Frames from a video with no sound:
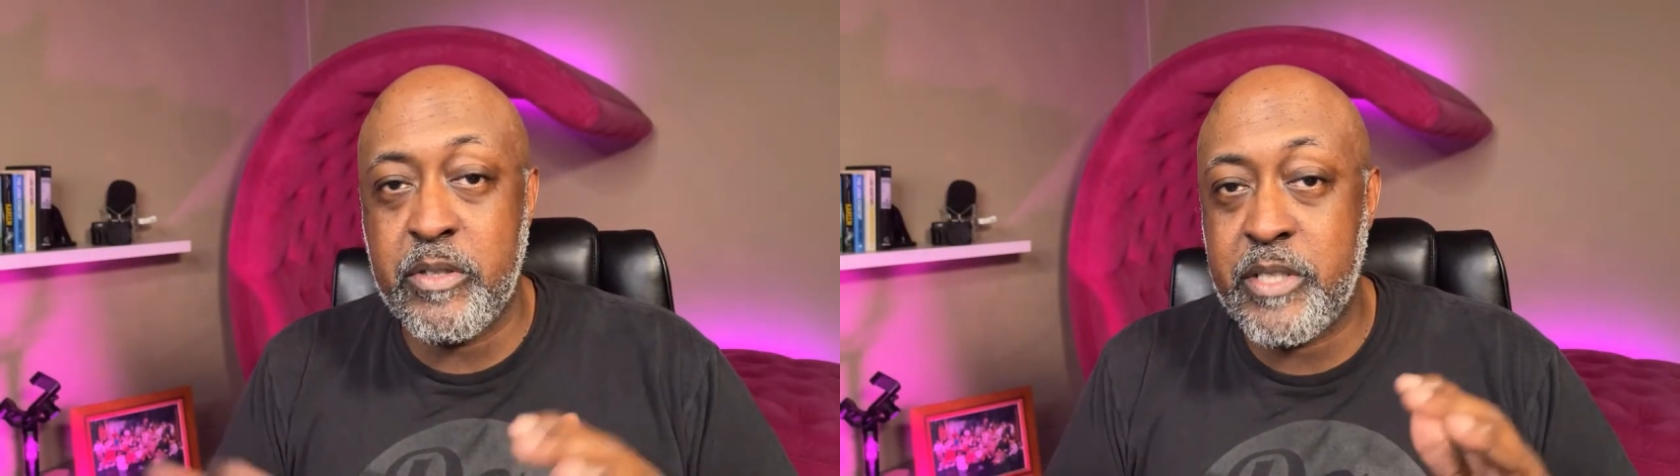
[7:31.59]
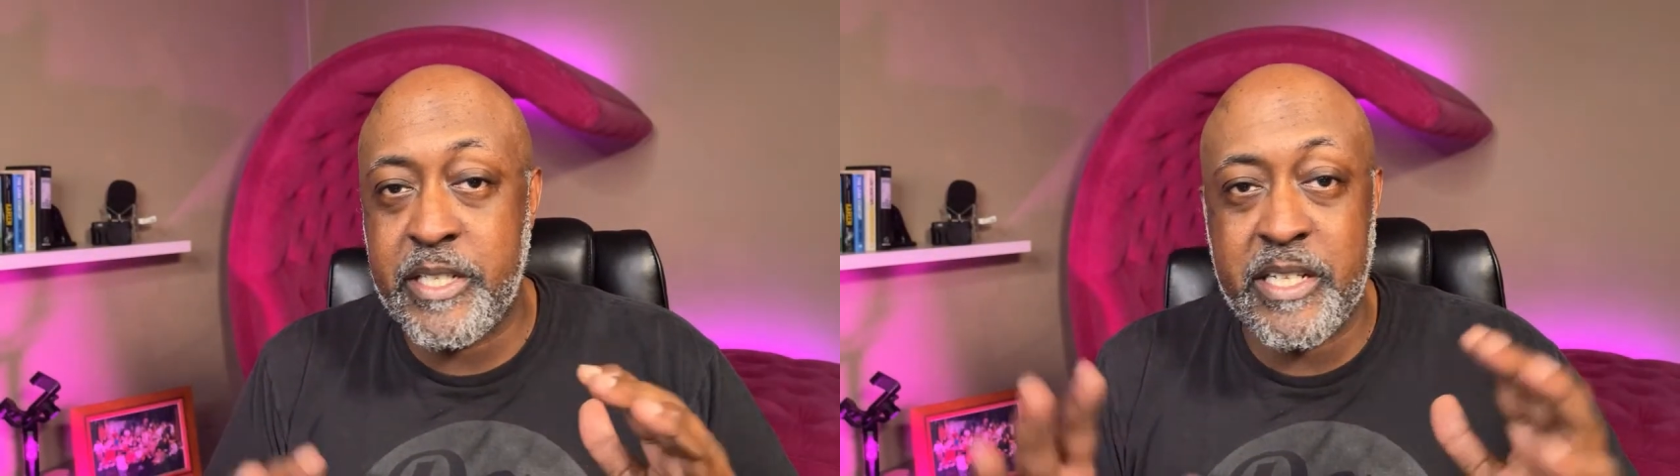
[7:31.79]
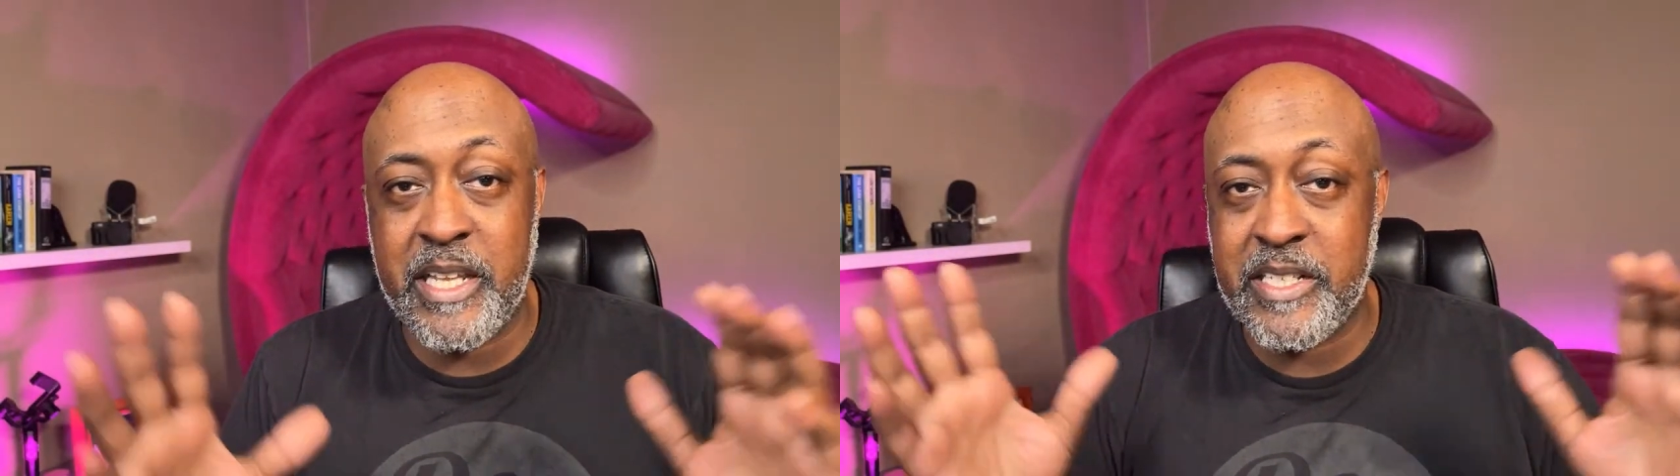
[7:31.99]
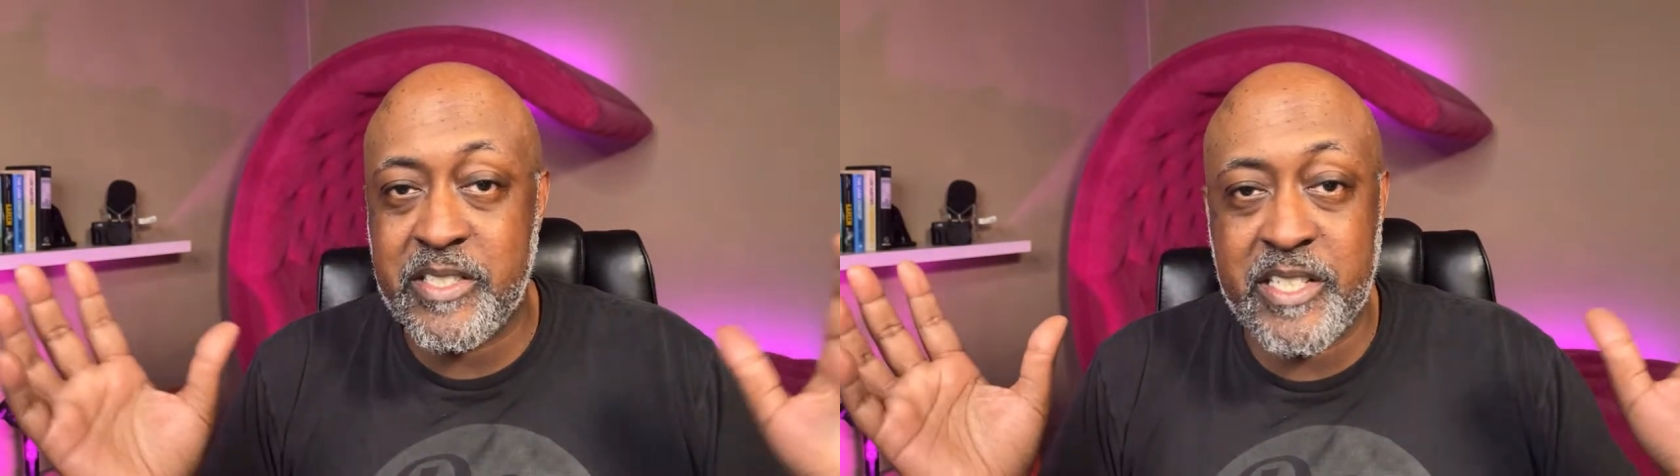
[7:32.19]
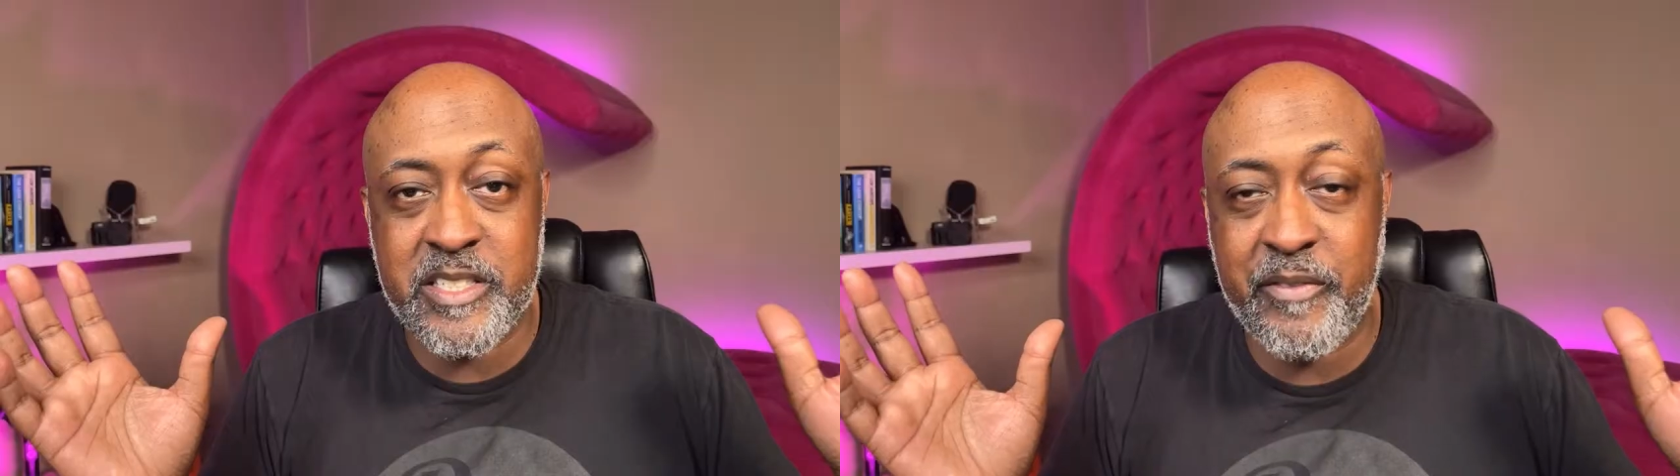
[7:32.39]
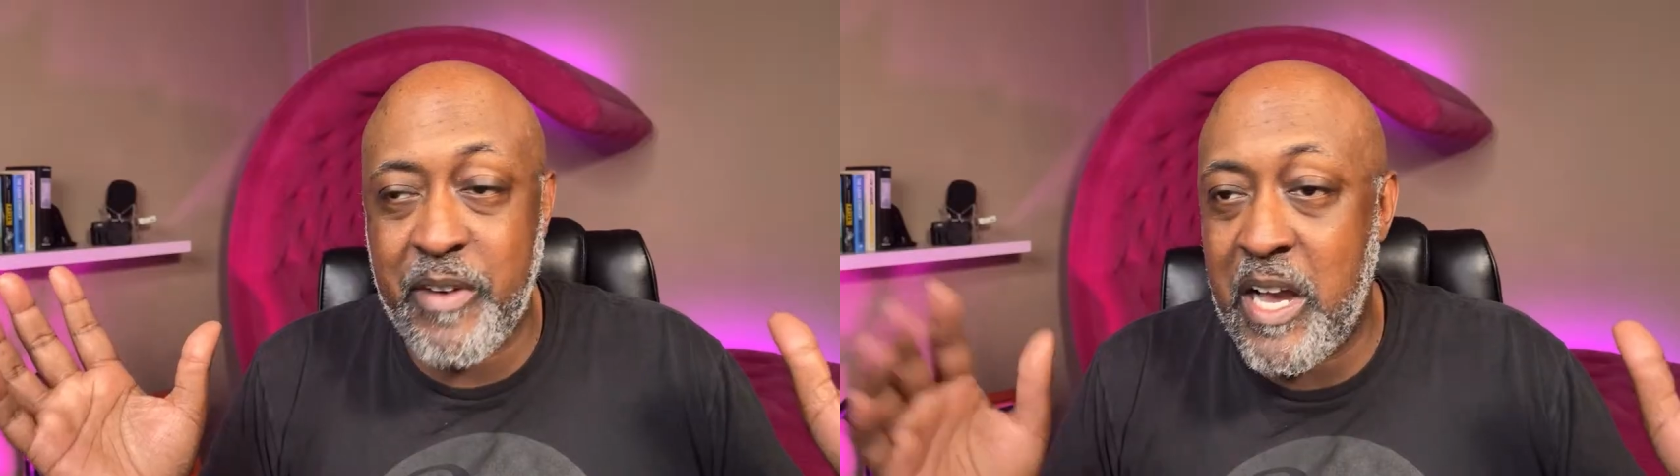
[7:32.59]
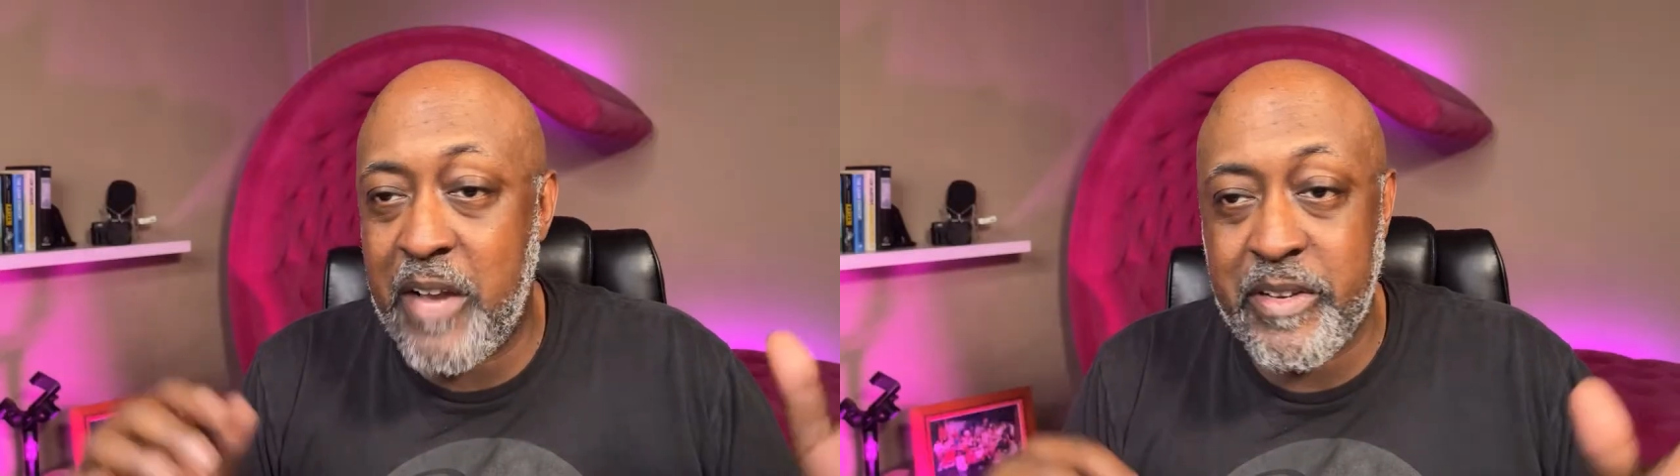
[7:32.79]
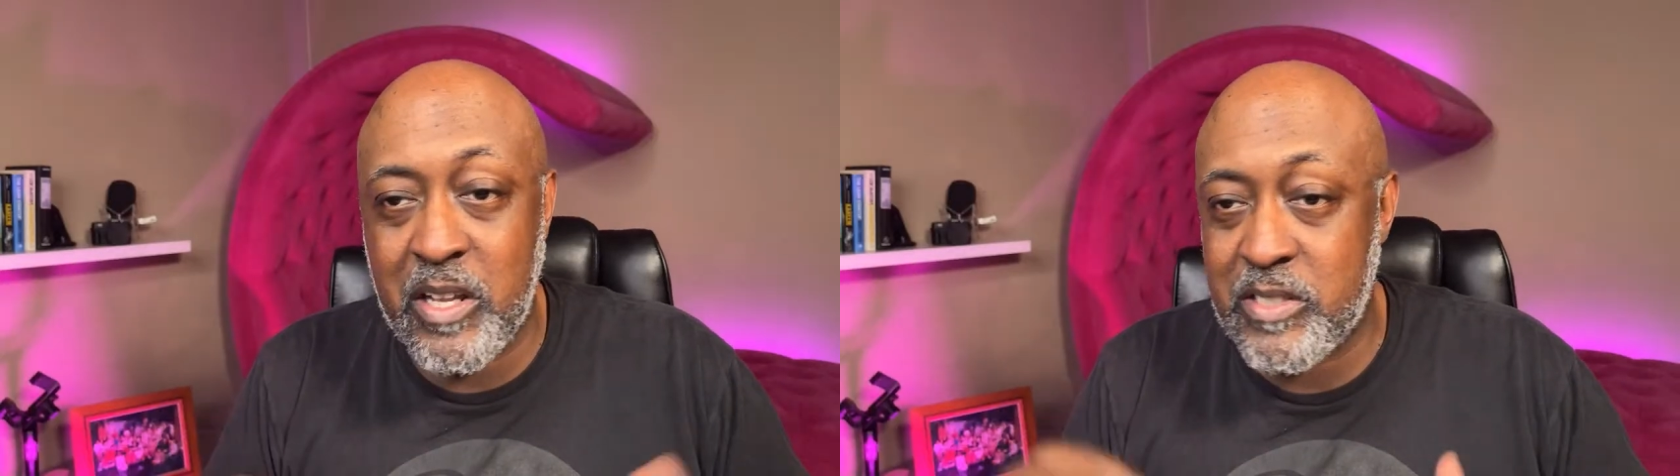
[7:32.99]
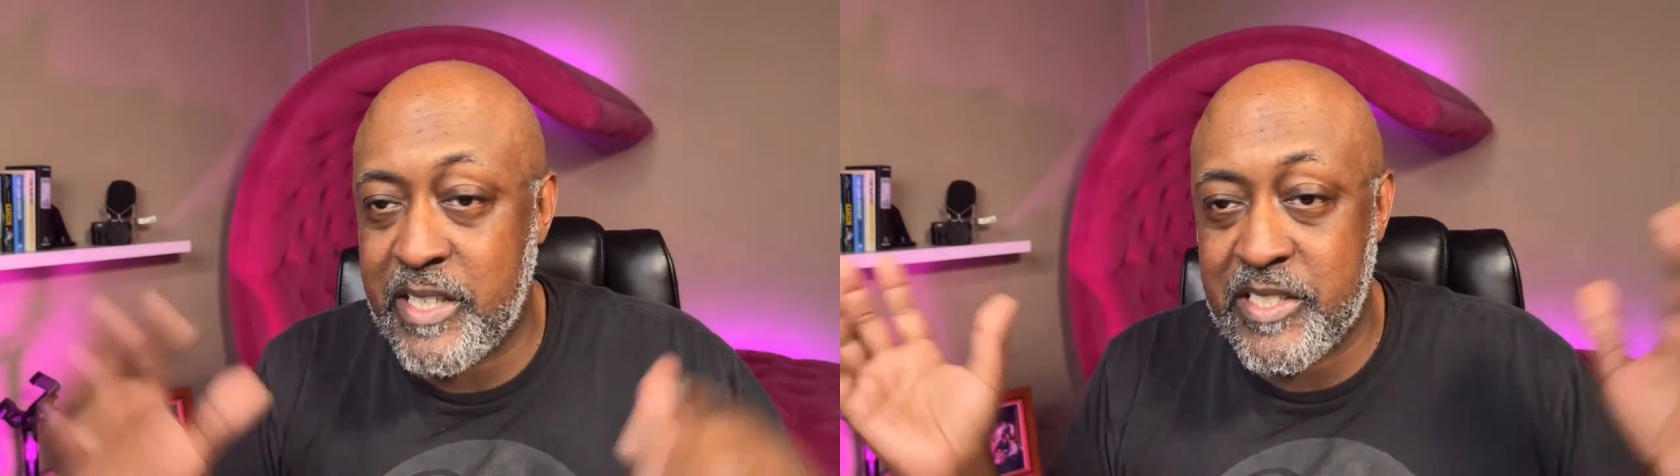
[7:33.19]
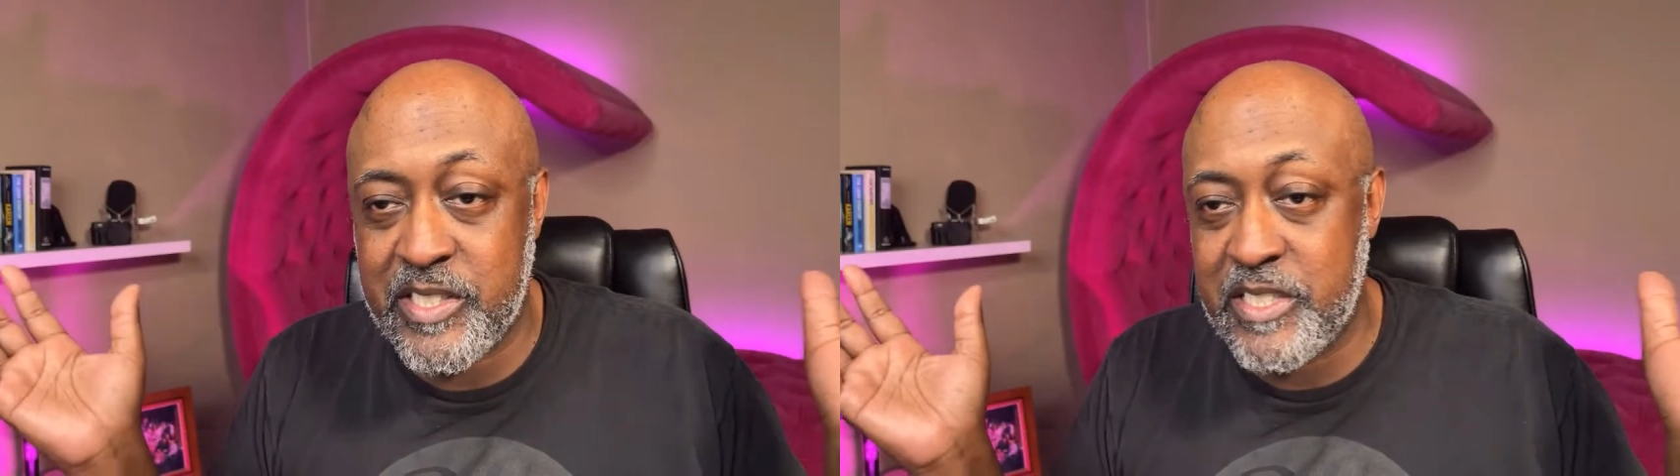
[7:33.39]
He did like 65, he lost like
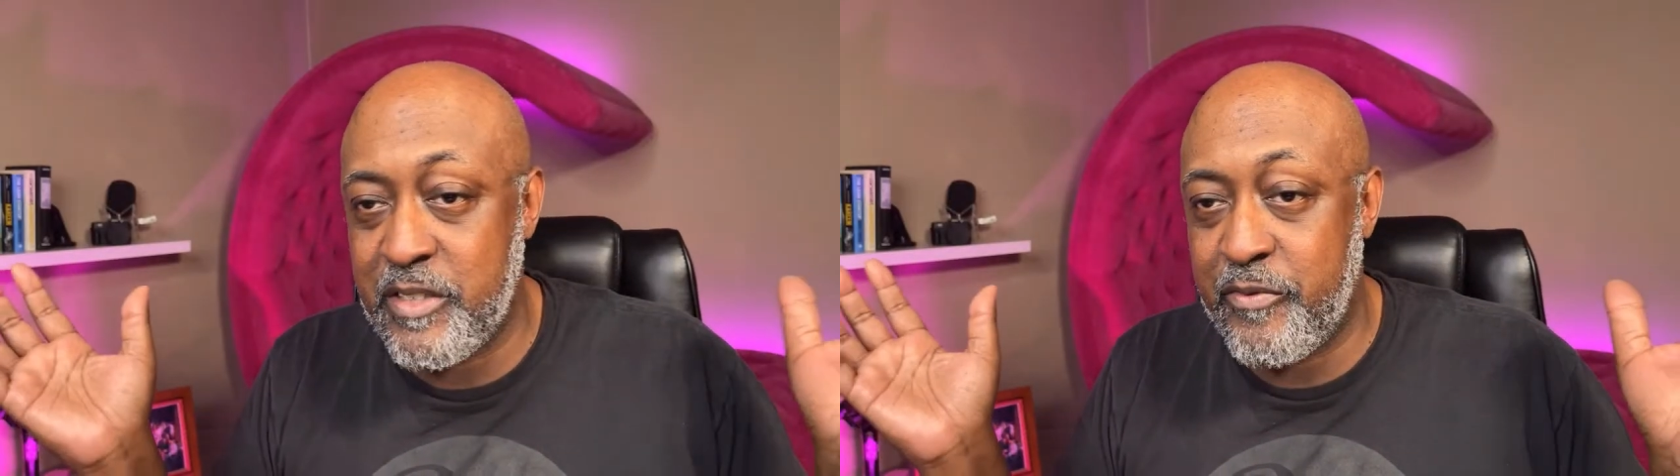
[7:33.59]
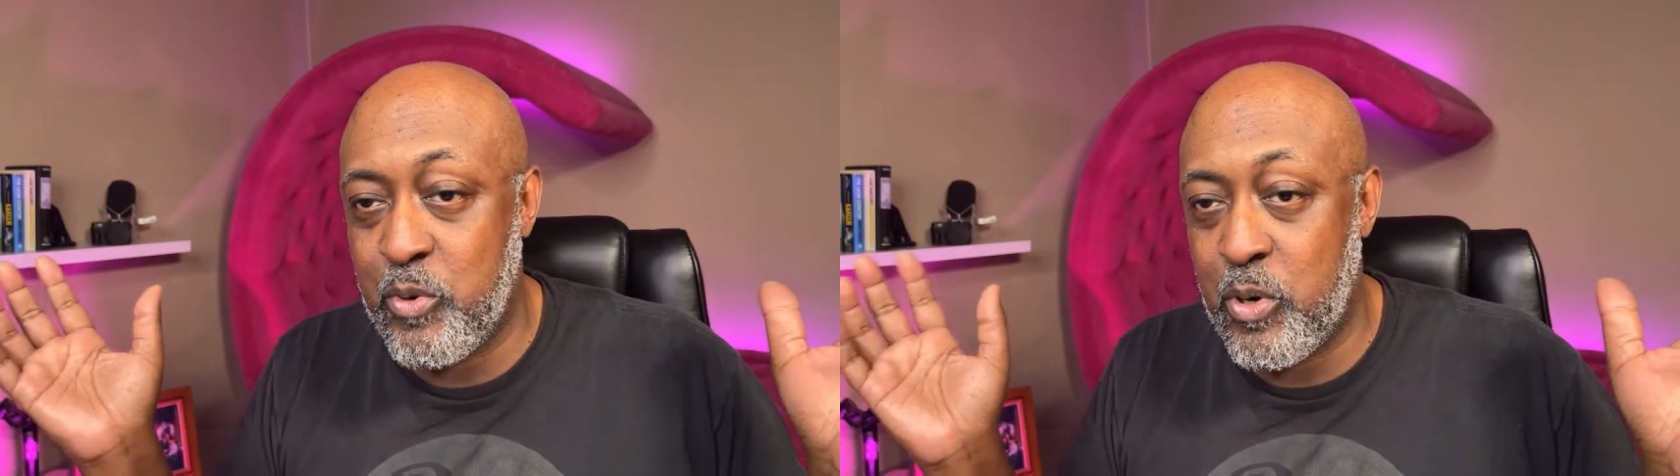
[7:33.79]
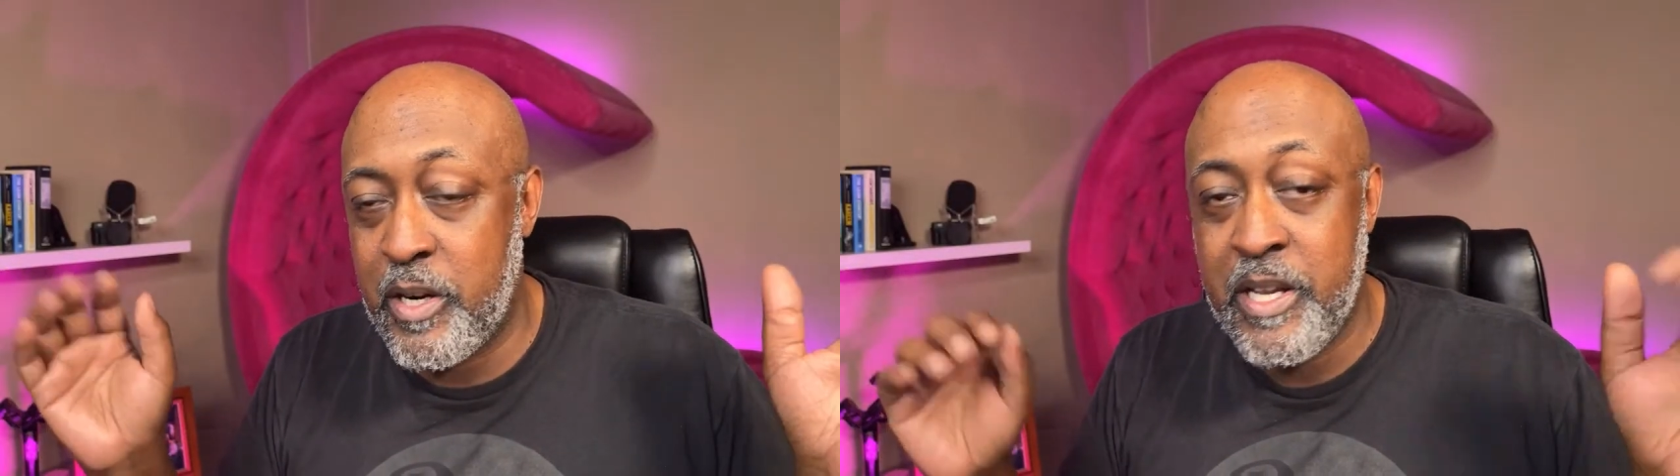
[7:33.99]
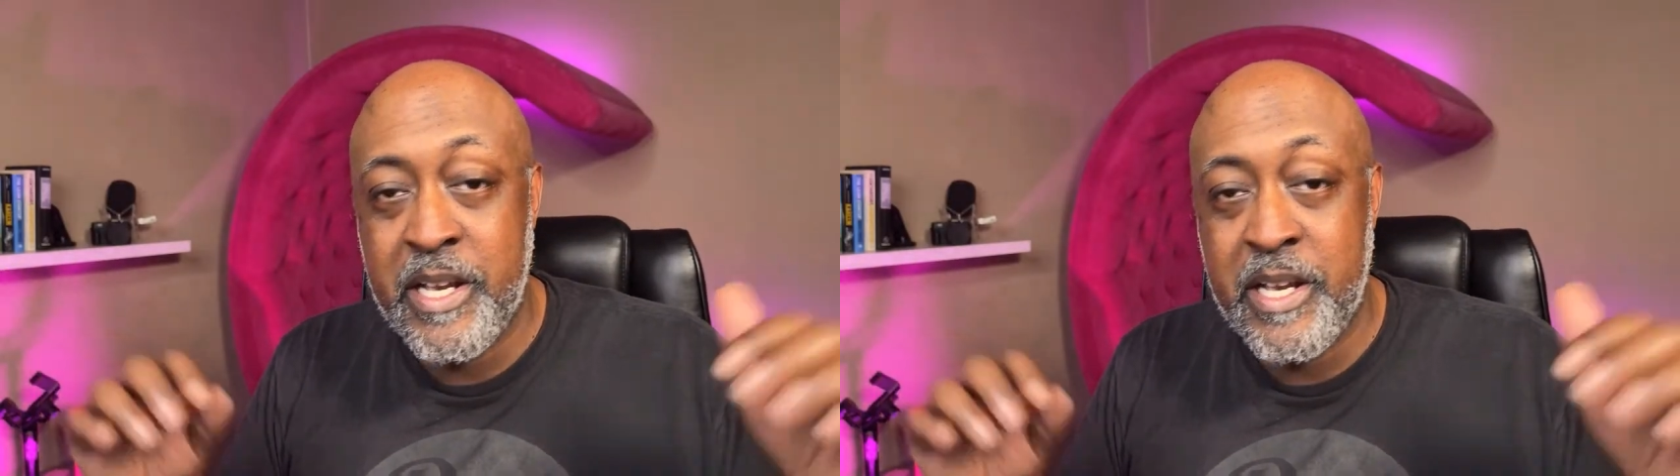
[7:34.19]
64,